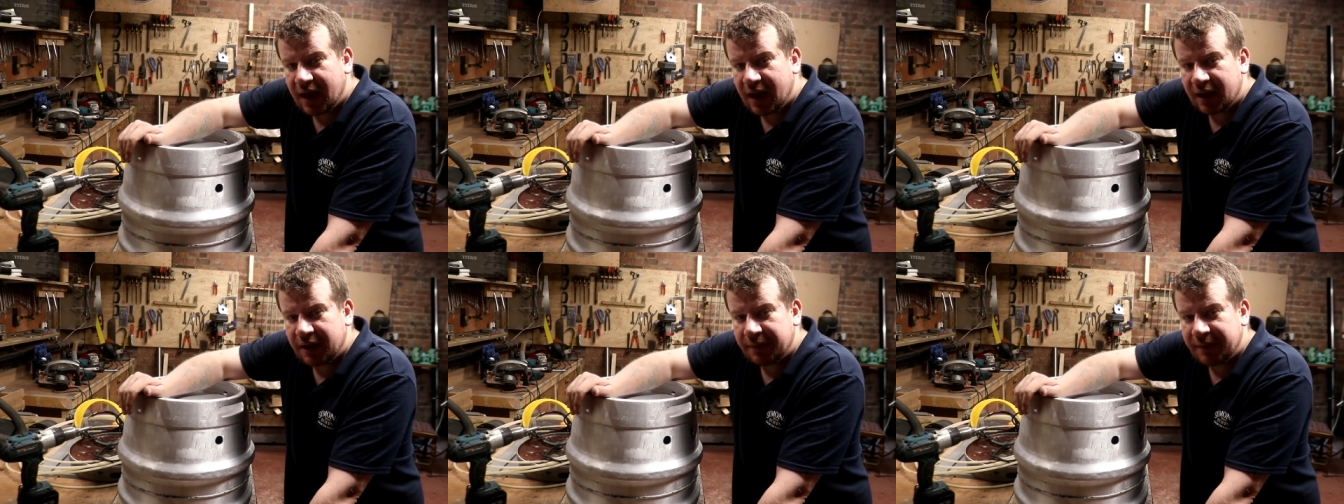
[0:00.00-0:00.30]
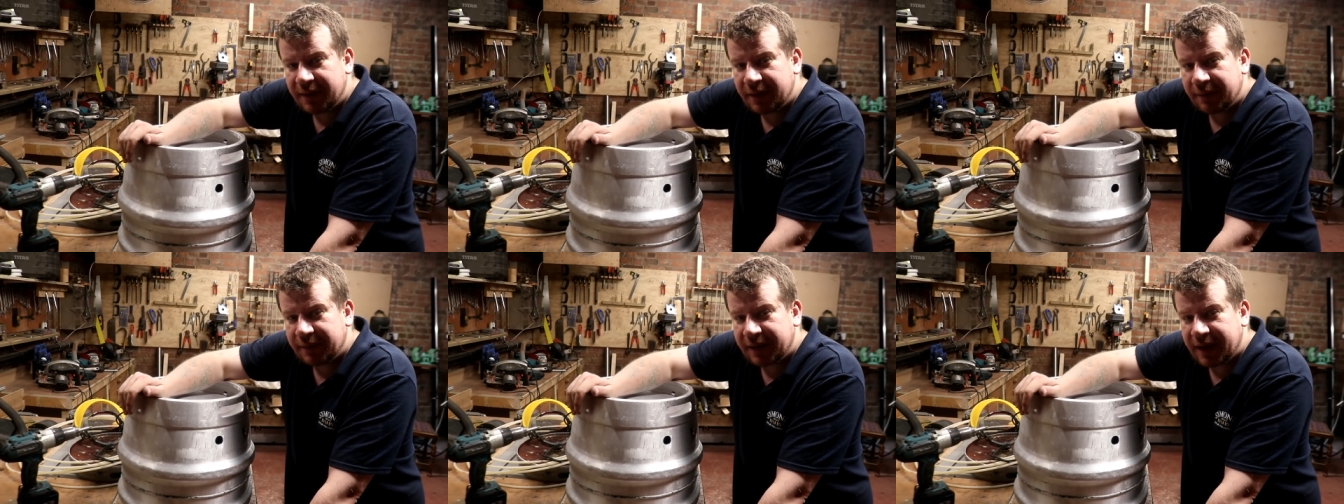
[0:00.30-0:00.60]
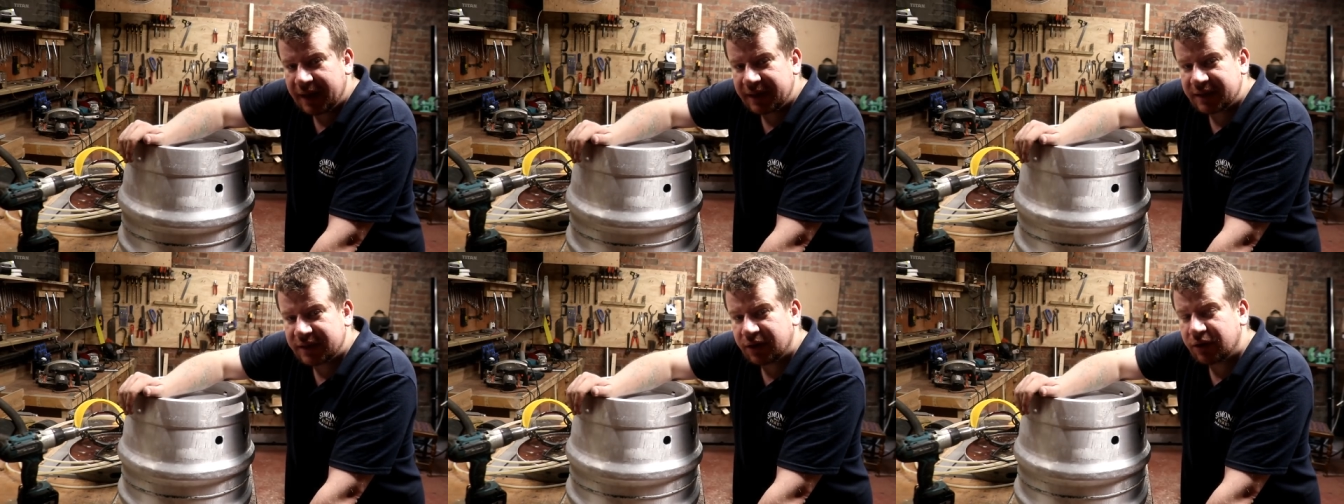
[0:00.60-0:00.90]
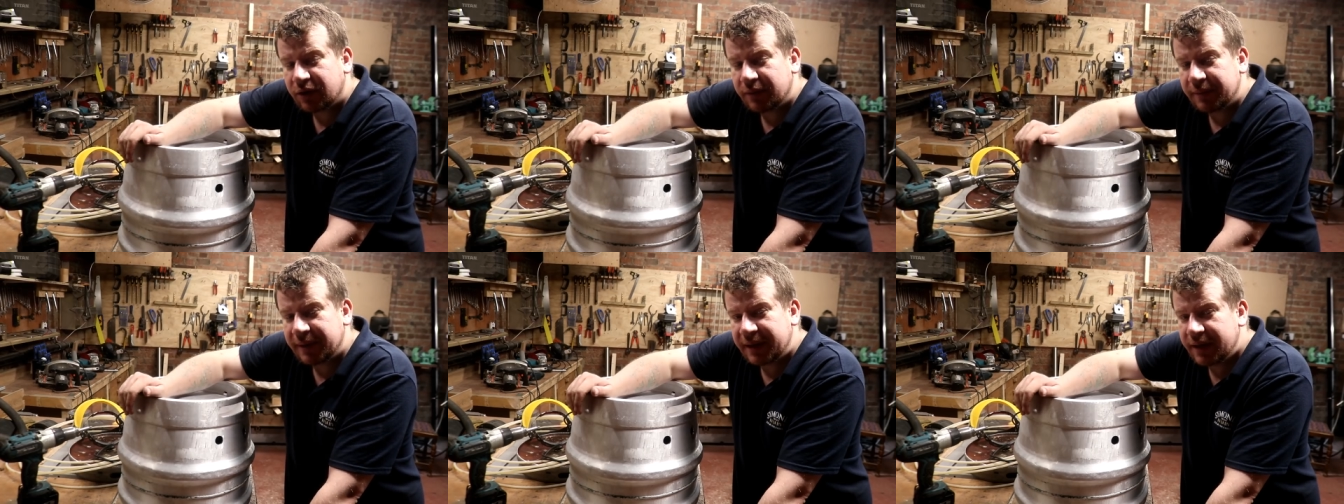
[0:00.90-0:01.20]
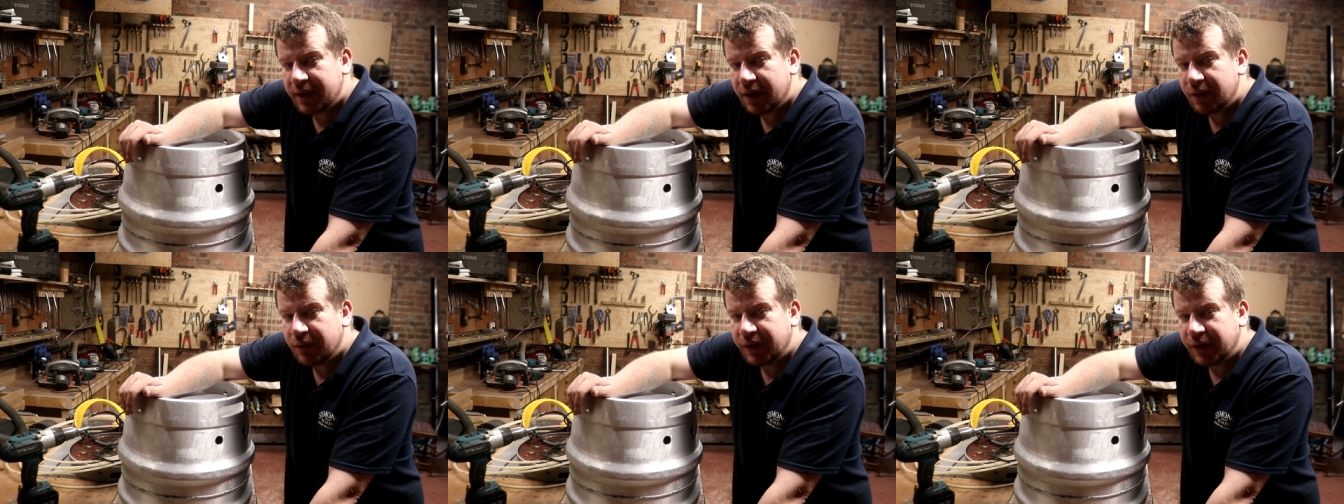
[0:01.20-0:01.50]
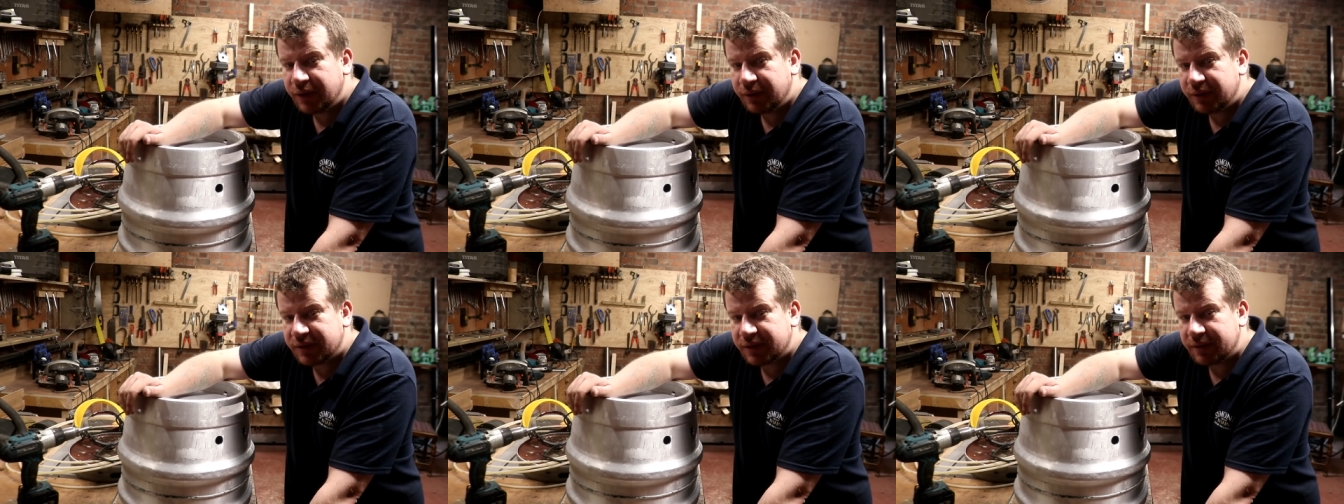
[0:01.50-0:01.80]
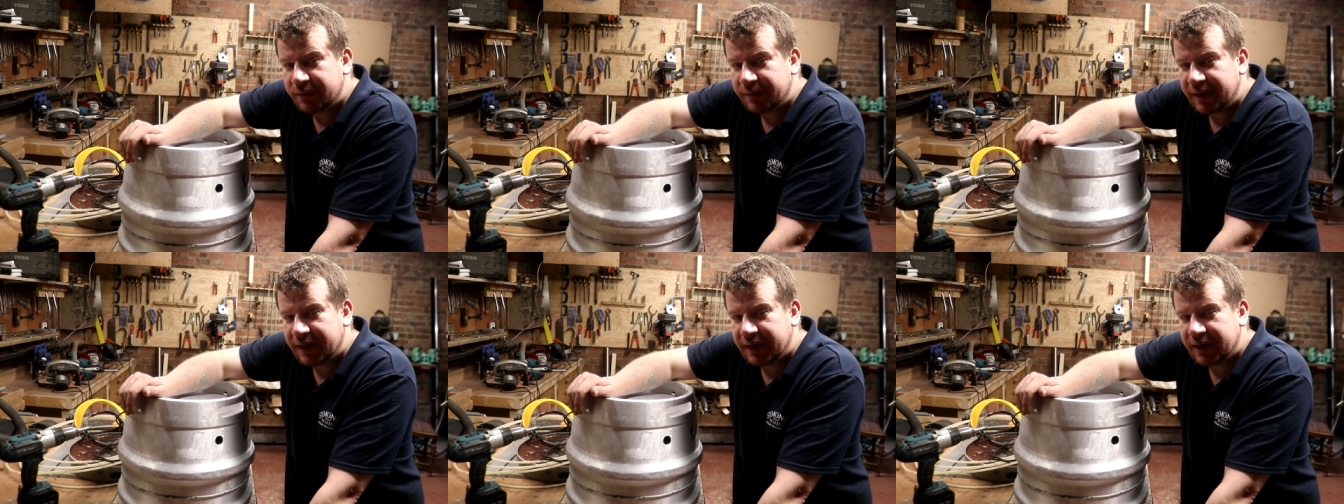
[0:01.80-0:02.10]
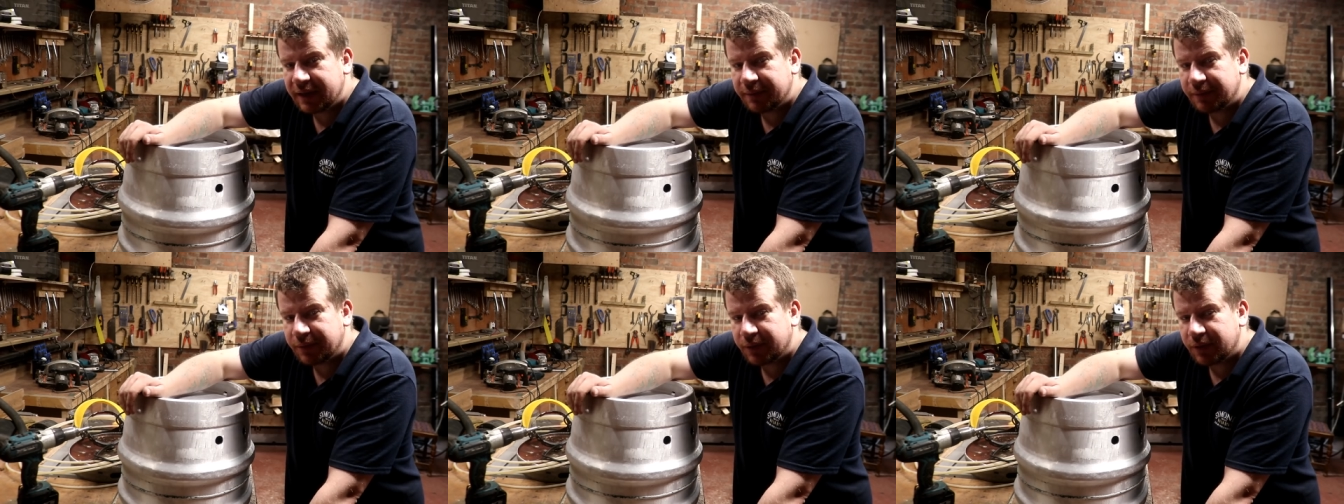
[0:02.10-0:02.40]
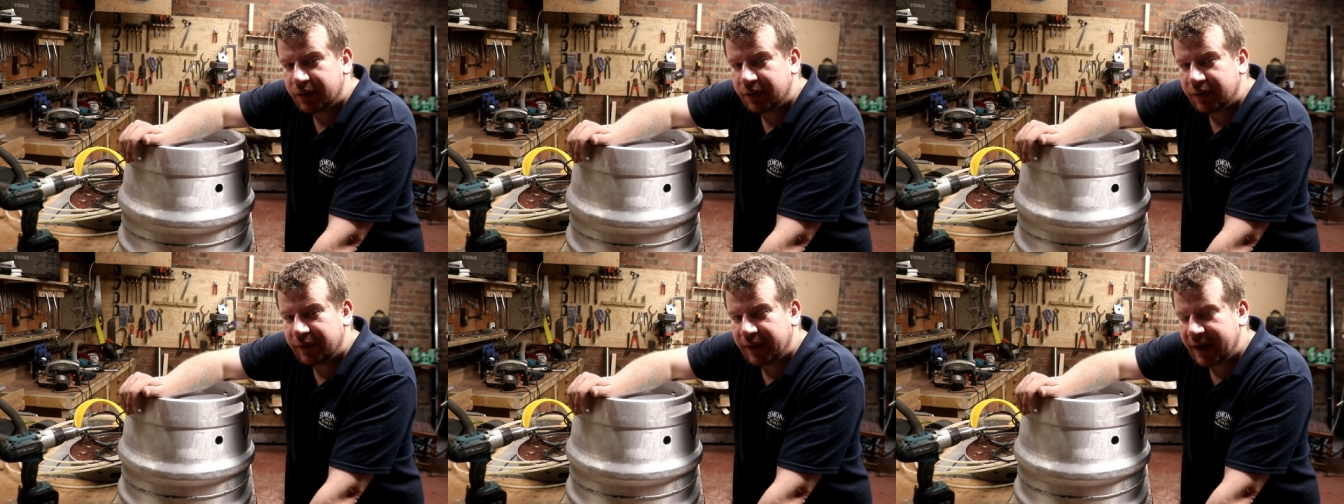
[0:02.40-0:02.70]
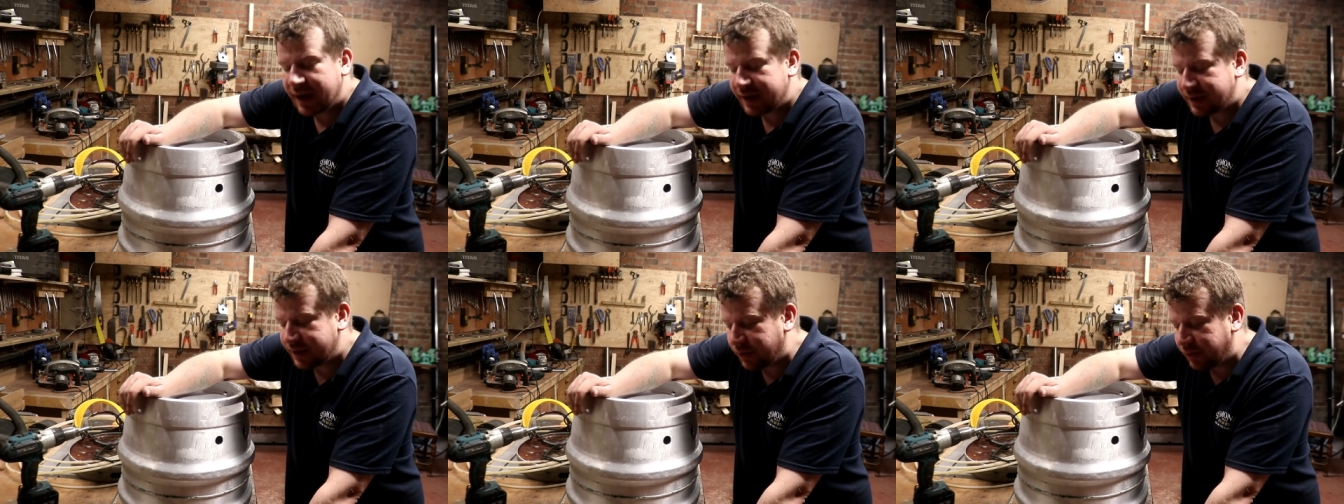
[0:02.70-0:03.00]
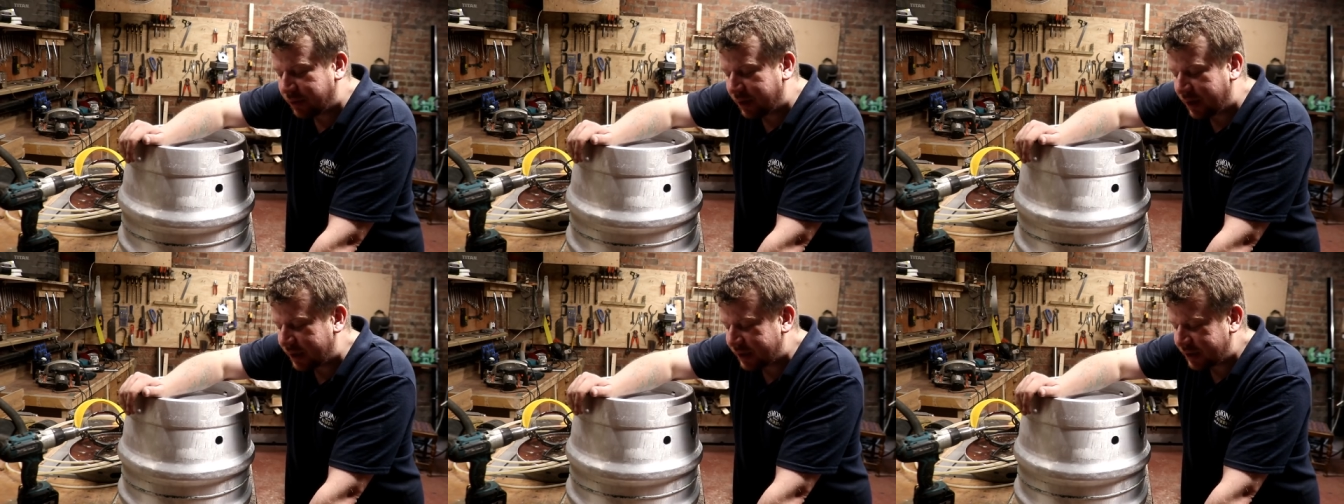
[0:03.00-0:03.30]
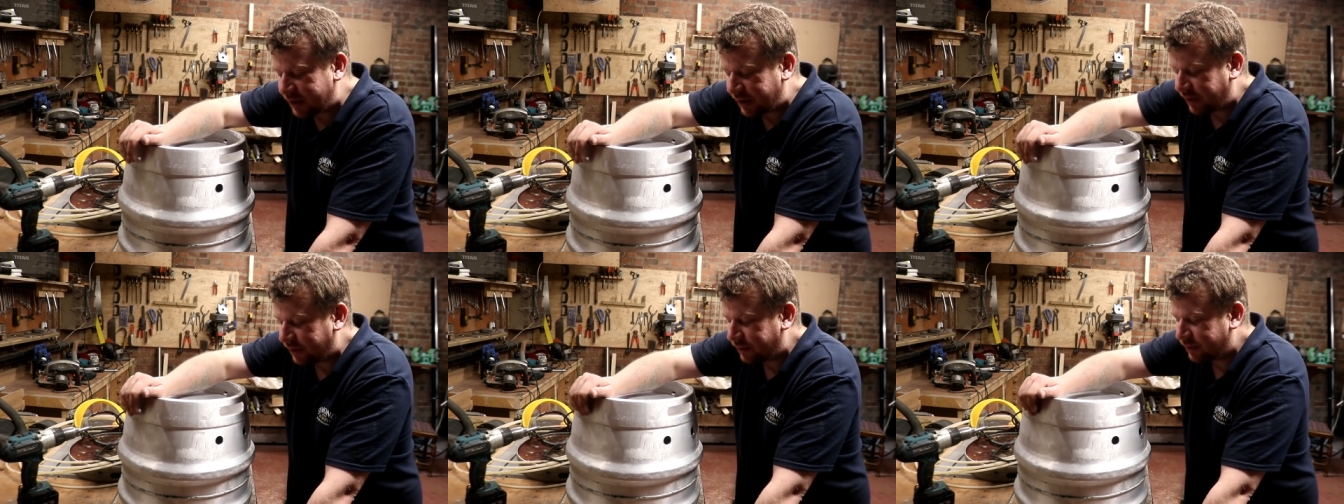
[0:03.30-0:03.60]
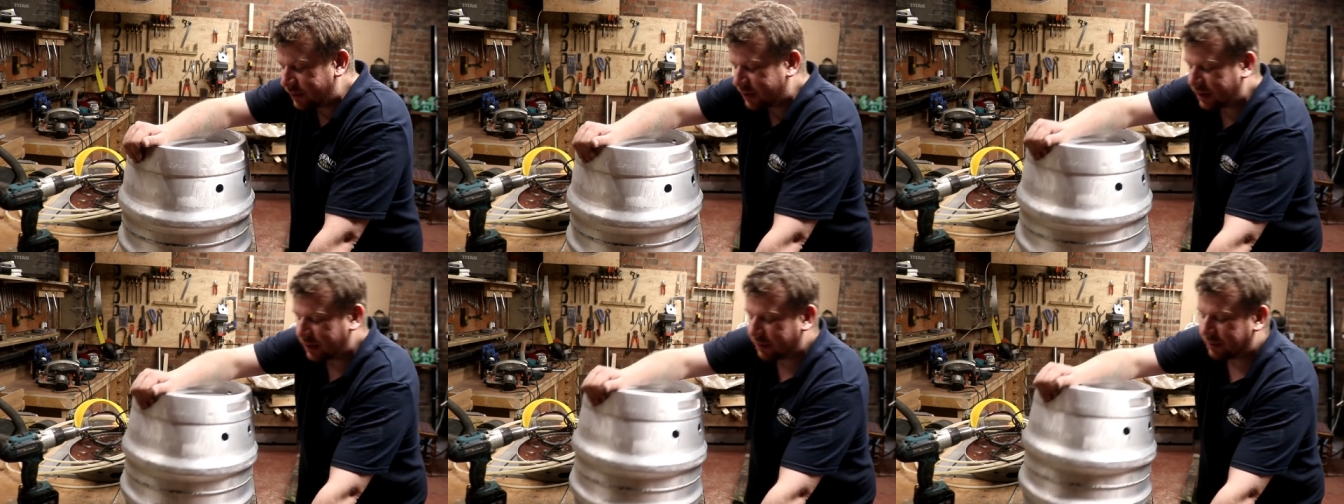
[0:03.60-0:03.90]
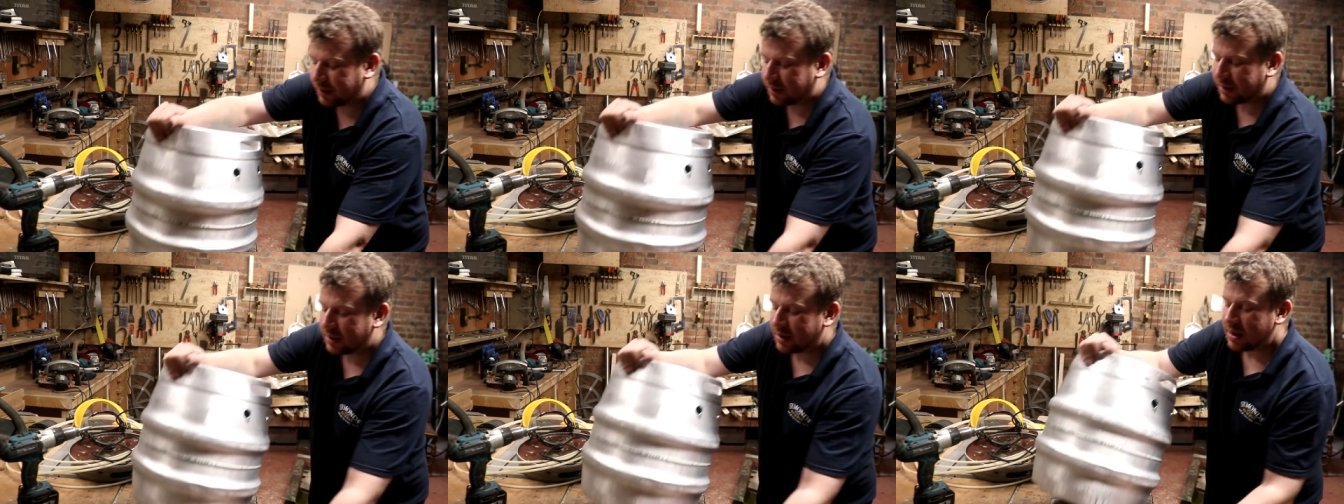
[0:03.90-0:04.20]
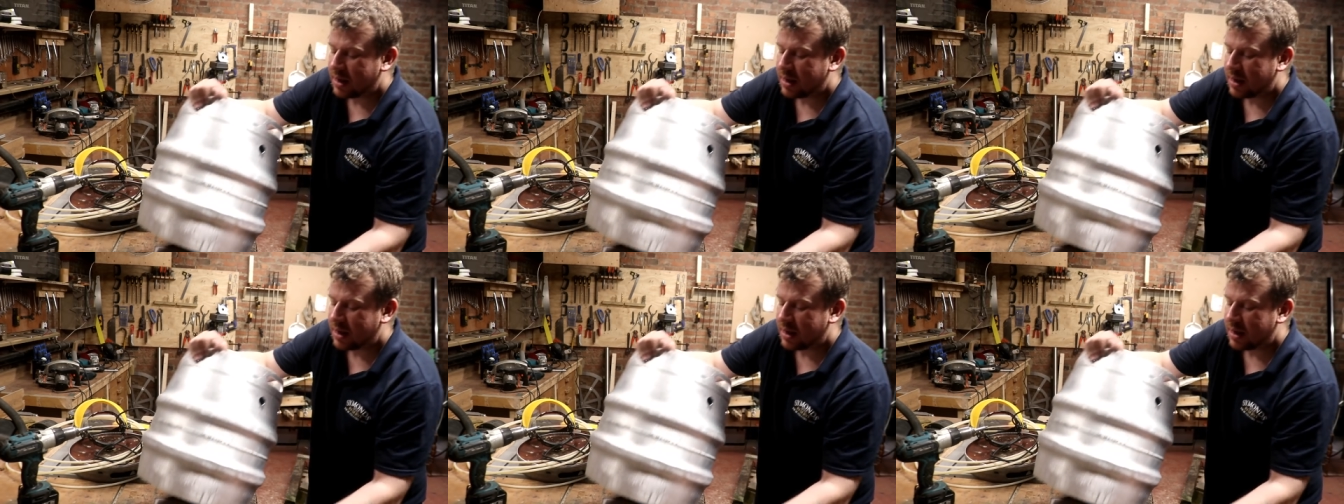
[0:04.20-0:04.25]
aluminium kegs are going to be no use to me in the brewery, I don't like to use them.